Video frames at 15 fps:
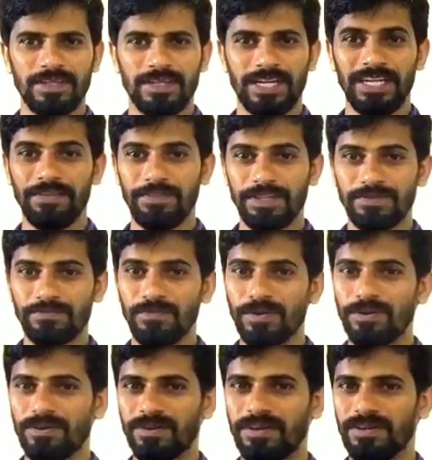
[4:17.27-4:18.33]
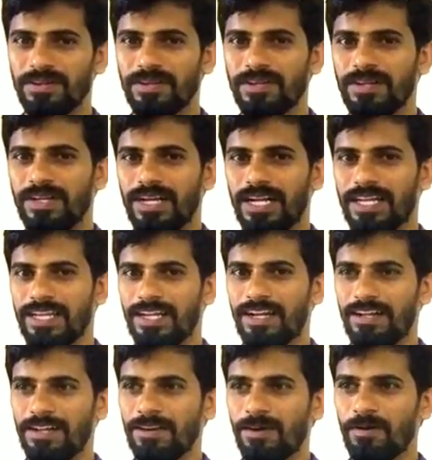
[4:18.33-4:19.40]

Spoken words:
And if it were in